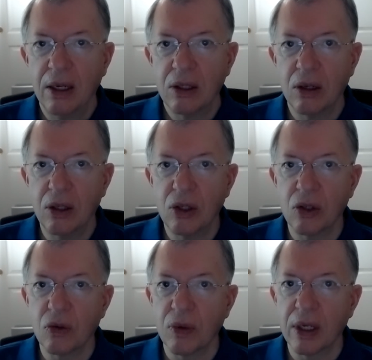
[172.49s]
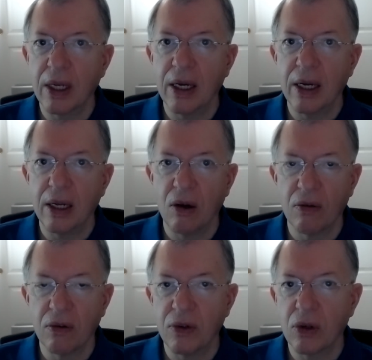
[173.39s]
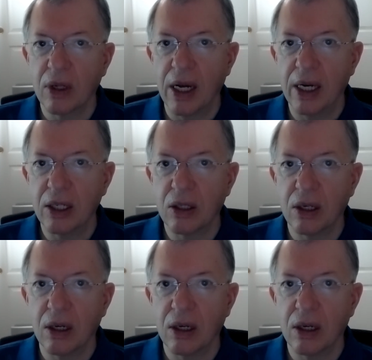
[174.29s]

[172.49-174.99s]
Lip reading: So this is really an overview class.